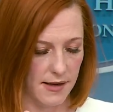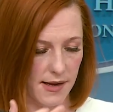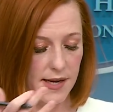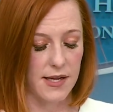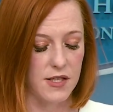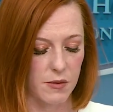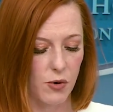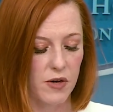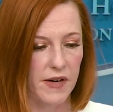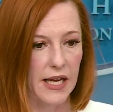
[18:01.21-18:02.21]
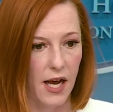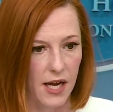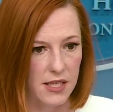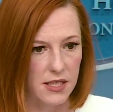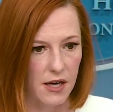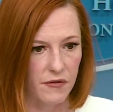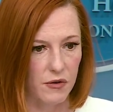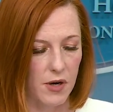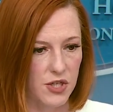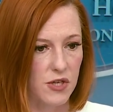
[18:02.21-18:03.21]
in support of any kind
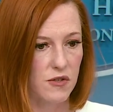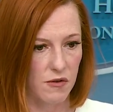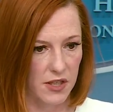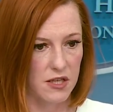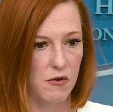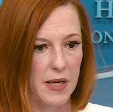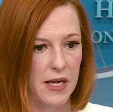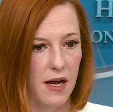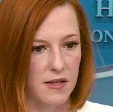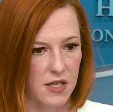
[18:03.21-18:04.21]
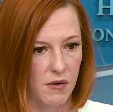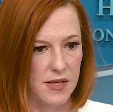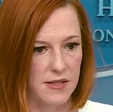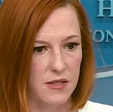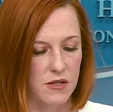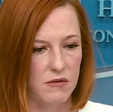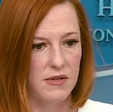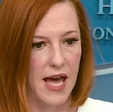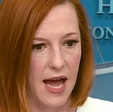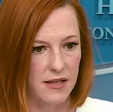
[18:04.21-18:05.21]
for Russia, and certainly there consequences to
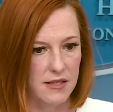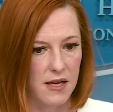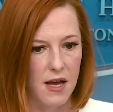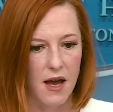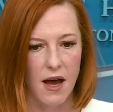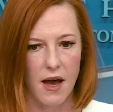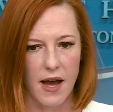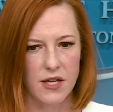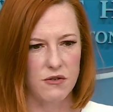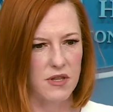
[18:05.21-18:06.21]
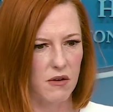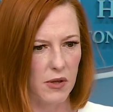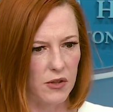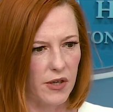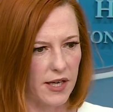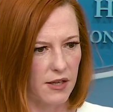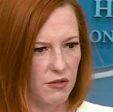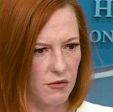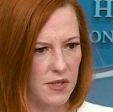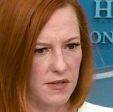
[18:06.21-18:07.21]
that. I do think we look at
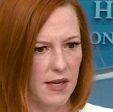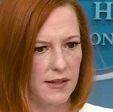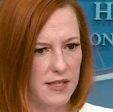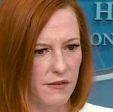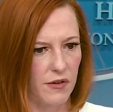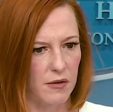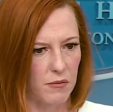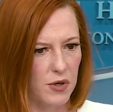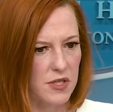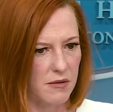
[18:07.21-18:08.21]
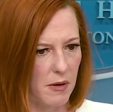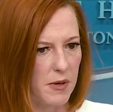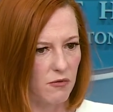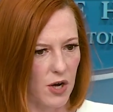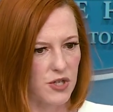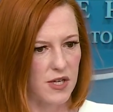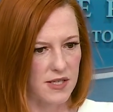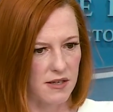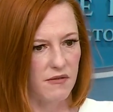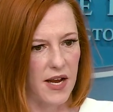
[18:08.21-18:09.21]
it through a slightly different prism. I mean, Russia
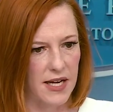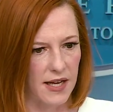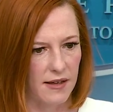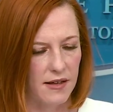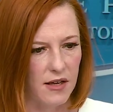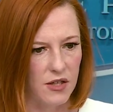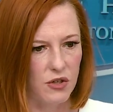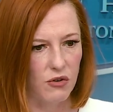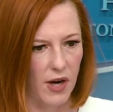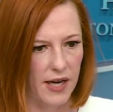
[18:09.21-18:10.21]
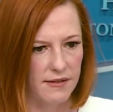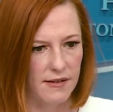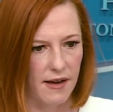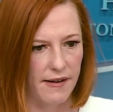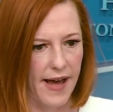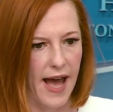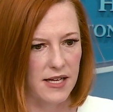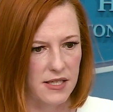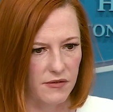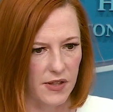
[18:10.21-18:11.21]
is invading Ukraine
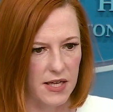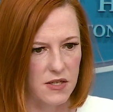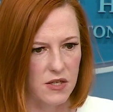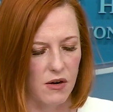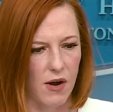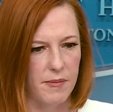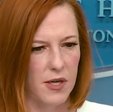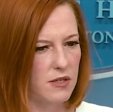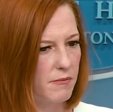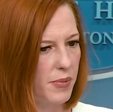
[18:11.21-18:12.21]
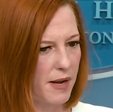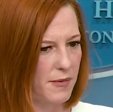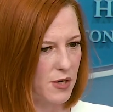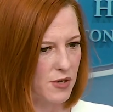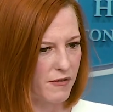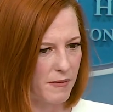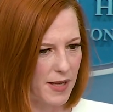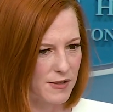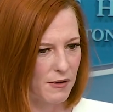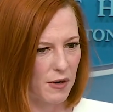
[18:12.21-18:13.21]
actively. So I'm not sure if I'm
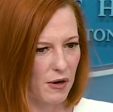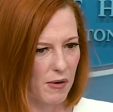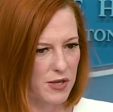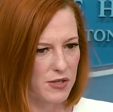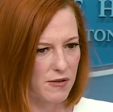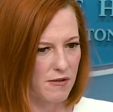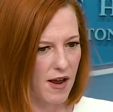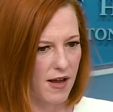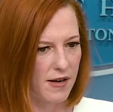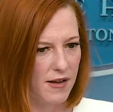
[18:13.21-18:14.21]
answering your question or not.